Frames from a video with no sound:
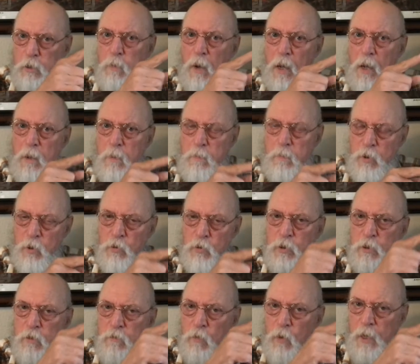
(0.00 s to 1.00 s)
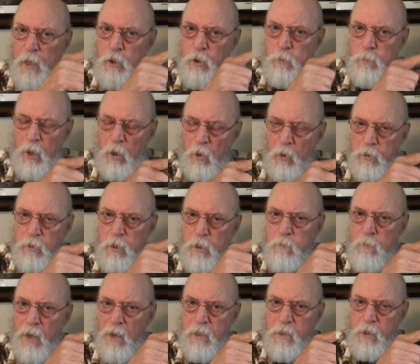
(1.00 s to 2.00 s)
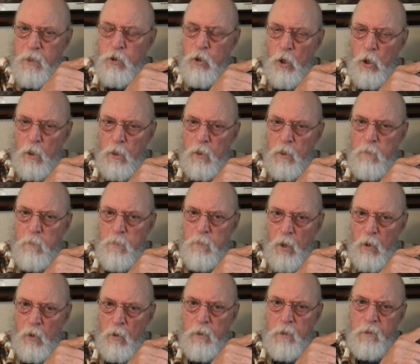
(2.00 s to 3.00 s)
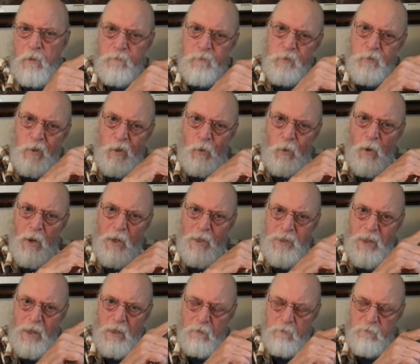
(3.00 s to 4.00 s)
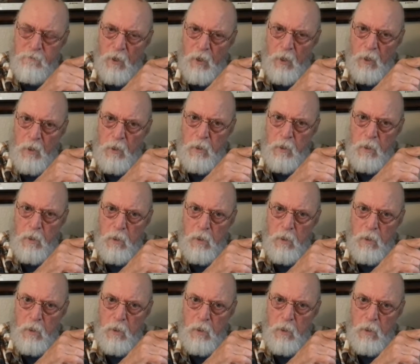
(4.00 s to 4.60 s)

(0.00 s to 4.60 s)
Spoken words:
by abusive range parenting by the targeted parent, if so, identify it,